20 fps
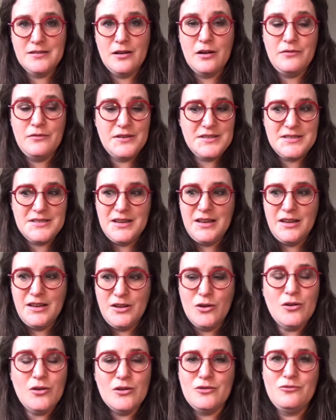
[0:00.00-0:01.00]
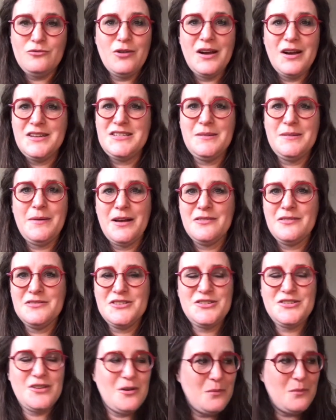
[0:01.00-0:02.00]
Obviously, you could write about
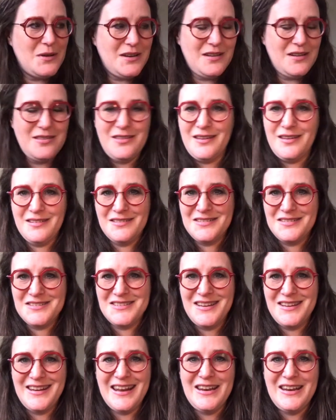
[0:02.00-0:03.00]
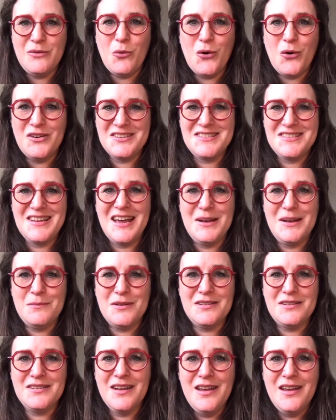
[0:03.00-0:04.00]
so many things in any one
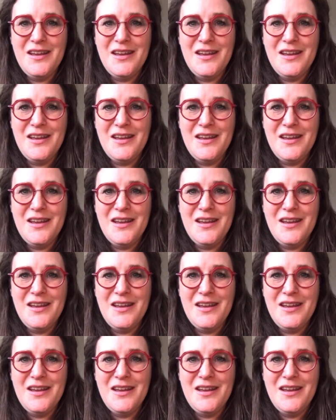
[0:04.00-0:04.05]
assignment.